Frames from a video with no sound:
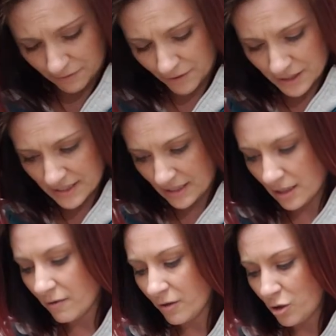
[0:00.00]
First,
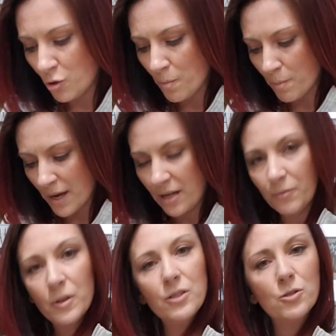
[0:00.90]
you might
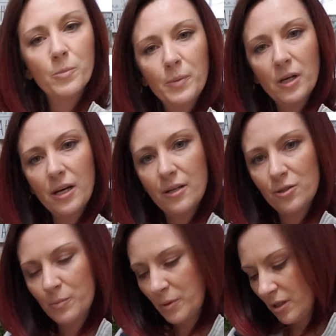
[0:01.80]
want
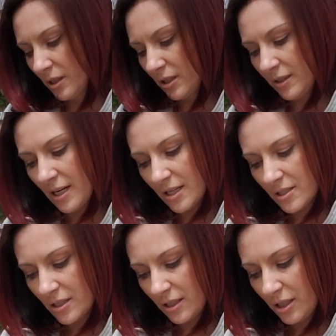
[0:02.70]
to put little dots
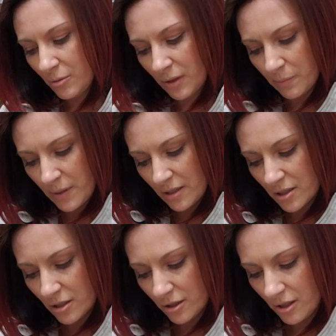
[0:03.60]
on here with a
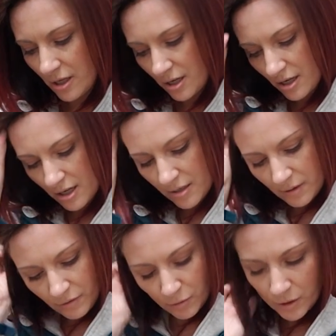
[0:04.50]
pencil
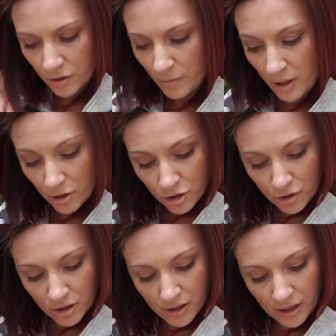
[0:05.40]
if you want to make
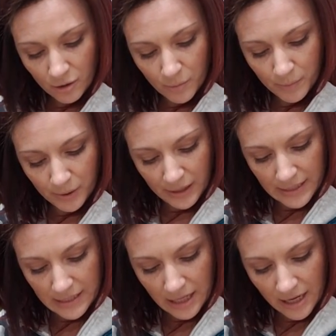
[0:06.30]
sure that you
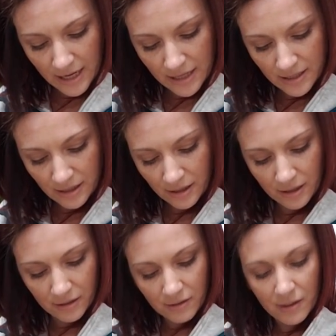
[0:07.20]
place the eyes in
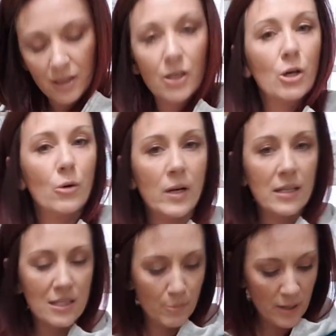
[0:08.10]
the
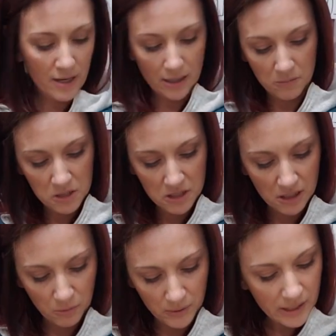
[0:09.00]
correct spot. I'm just
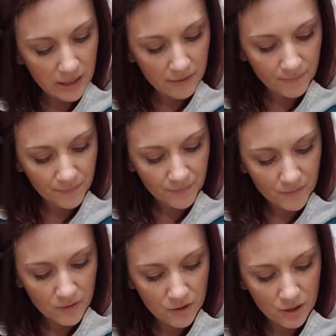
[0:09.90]
gonna wing it.
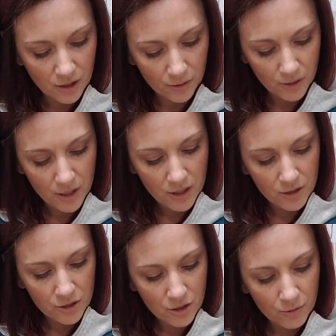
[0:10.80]
So
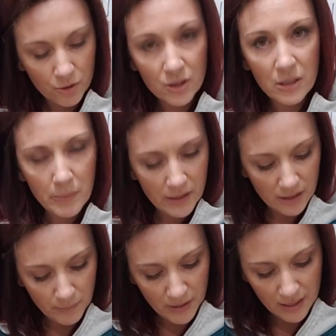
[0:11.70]
just going to dip it in
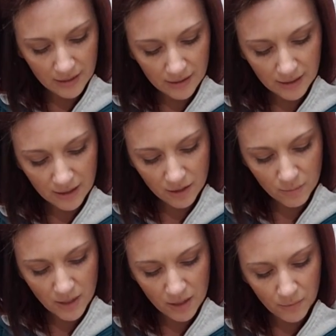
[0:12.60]
the paint, and then you
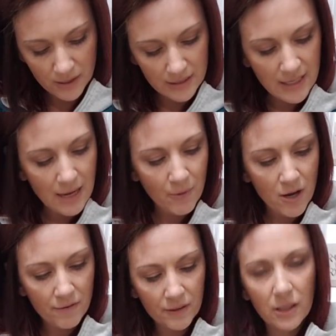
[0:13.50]
might want to dab
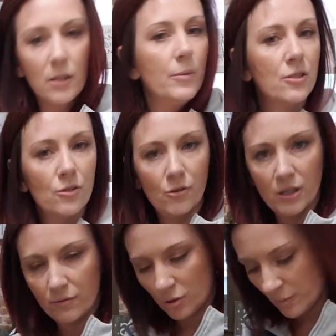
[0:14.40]
off a little bit so you don't
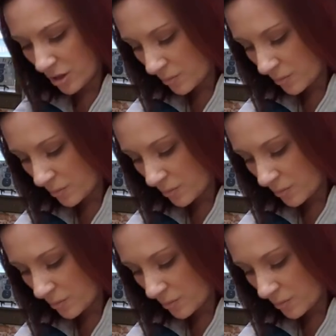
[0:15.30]
have too much